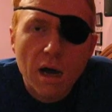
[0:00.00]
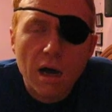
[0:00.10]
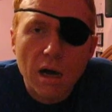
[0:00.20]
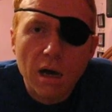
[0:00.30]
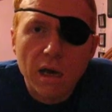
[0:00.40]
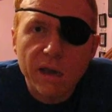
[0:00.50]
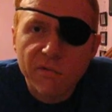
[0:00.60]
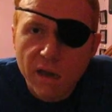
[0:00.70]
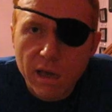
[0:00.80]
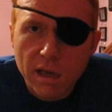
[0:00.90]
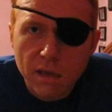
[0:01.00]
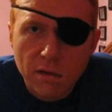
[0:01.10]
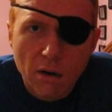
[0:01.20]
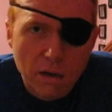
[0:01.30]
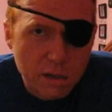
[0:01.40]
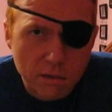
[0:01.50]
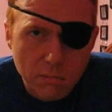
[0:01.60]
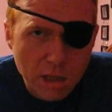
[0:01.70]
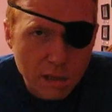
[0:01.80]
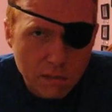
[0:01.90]
If that is causing
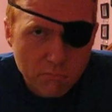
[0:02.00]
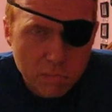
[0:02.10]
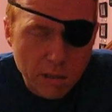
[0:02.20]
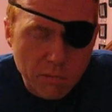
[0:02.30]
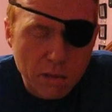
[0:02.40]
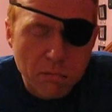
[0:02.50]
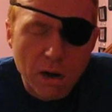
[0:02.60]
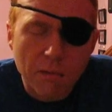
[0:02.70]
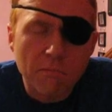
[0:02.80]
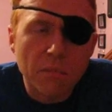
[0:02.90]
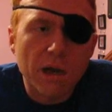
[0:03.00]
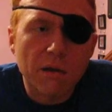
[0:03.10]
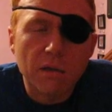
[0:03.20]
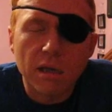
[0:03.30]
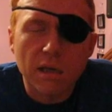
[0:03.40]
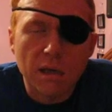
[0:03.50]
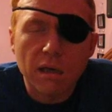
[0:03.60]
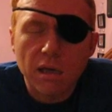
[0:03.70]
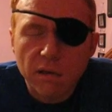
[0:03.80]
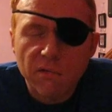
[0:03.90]
me some of the problem there, then
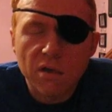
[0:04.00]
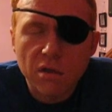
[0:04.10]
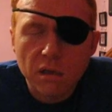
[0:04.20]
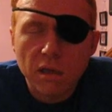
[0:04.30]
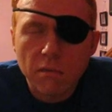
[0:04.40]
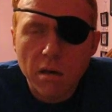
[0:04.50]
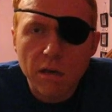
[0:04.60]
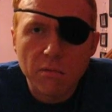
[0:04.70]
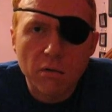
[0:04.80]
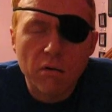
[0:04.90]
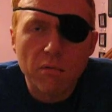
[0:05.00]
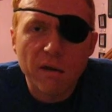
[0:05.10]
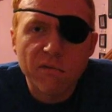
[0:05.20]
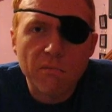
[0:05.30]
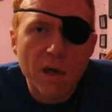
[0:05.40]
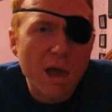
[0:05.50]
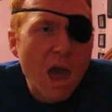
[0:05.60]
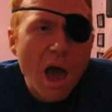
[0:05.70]
eventually the pain will go away from that.